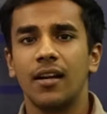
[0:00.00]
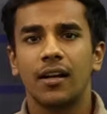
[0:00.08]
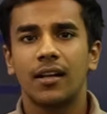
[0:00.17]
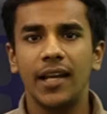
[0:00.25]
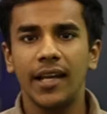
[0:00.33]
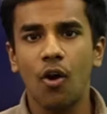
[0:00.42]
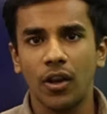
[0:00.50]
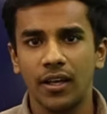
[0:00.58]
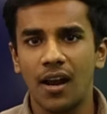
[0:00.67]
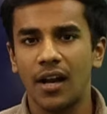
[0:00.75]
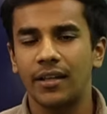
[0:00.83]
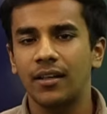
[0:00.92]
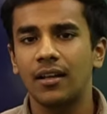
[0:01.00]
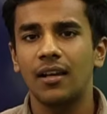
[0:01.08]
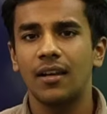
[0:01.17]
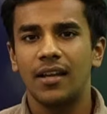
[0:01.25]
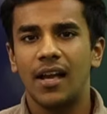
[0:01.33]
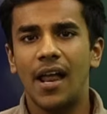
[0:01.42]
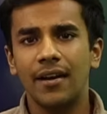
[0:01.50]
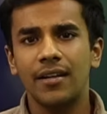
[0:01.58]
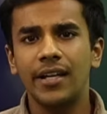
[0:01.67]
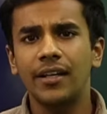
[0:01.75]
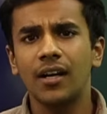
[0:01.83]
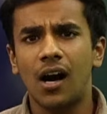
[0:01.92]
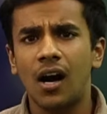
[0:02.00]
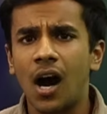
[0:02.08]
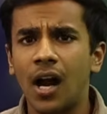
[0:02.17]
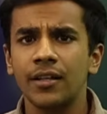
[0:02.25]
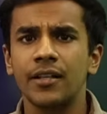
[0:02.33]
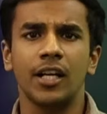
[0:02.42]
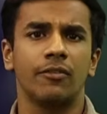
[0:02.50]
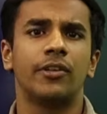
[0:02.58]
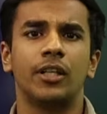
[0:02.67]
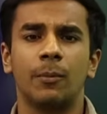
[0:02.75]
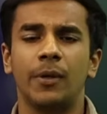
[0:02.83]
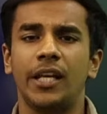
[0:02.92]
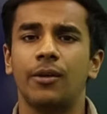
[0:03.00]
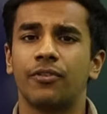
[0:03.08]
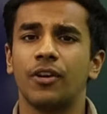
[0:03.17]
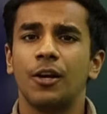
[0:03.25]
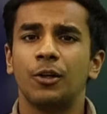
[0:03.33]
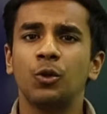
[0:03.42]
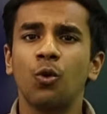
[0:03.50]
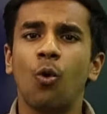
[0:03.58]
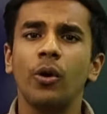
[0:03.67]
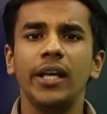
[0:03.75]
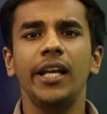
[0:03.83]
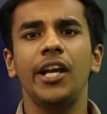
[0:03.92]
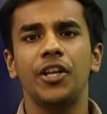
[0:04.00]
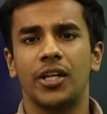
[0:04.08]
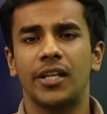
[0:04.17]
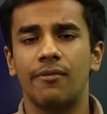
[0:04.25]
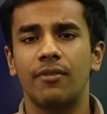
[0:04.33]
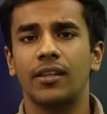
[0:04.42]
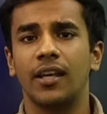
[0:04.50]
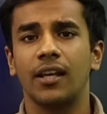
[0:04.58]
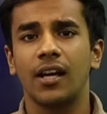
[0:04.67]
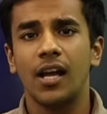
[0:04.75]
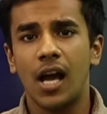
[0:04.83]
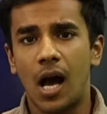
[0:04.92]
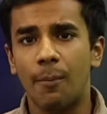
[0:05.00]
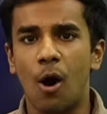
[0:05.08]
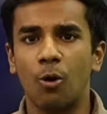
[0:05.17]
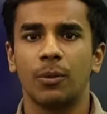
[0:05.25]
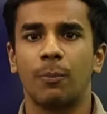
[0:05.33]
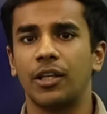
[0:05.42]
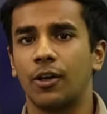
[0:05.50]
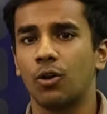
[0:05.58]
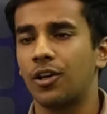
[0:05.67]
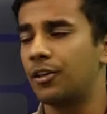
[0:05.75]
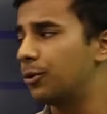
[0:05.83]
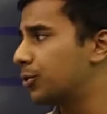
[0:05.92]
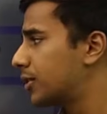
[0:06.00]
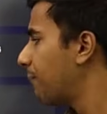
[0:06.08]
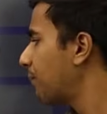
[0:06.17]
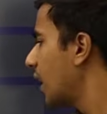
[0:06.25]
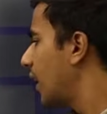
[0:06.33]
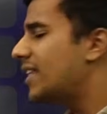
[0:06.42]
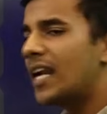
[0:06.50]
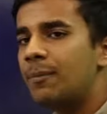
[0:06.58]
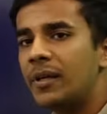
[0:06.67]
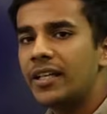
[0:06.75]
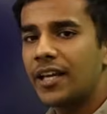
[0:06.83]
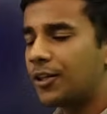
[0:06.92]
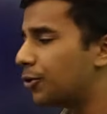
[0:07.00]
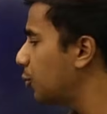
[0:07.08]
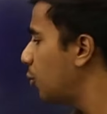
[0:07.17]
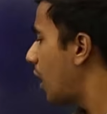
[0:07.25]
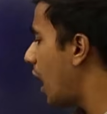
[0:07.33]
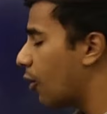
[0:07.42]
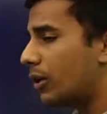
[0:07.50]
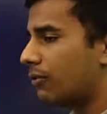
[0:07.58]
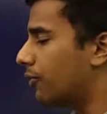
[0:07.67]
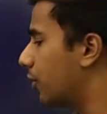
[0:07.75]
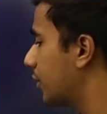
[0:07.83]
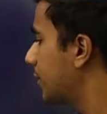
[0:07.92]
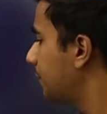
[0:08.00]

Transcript: click on an article, and read a 100-word brief to know each and everything about a particular news. Let me take you to how it works.